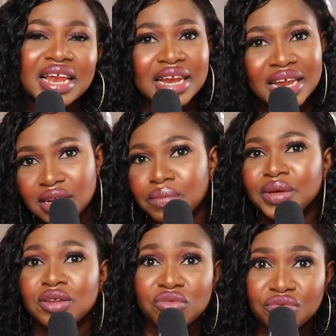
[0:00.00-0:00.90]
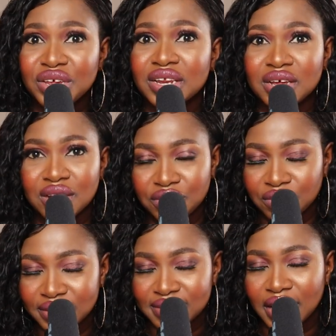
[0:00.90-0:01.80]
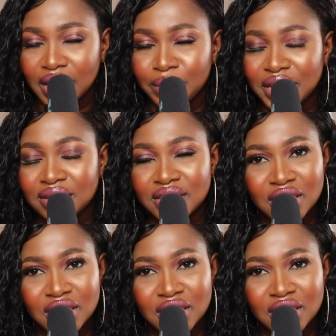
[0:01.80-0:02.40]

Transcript: let it be during your retirement